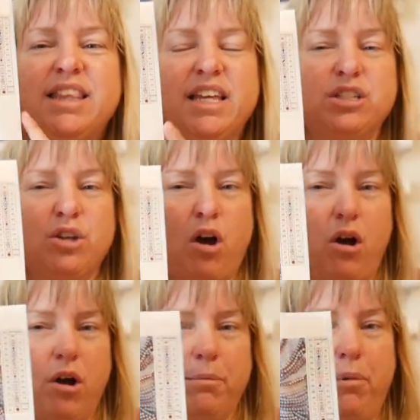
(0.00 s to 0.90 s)
These
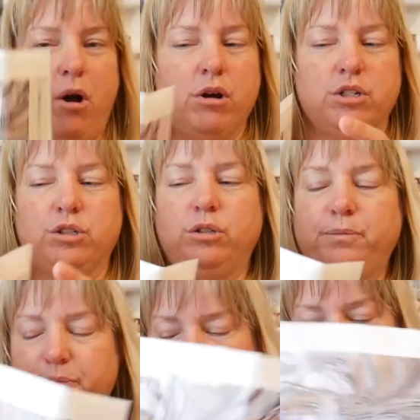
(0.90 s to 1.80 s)
are partial,
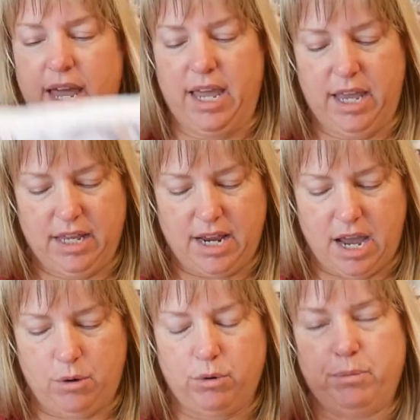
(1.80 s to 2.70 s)
and
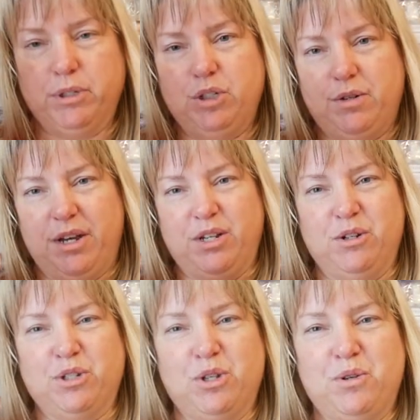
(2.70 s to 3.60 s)
I will put you down
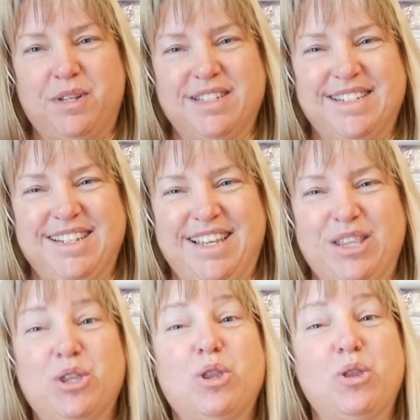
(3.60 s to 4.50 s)
here so you can see
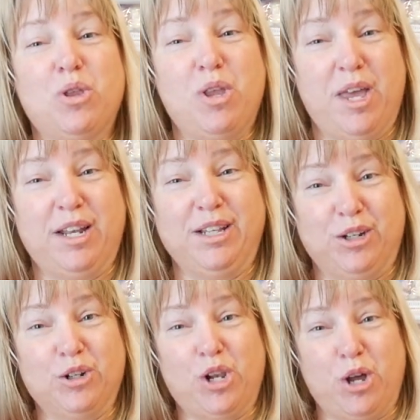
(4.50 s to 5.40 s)
it a
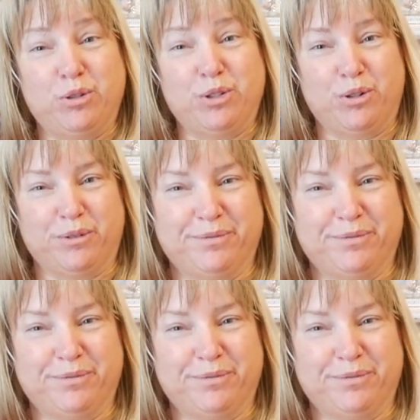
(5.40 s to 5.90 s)
little closer.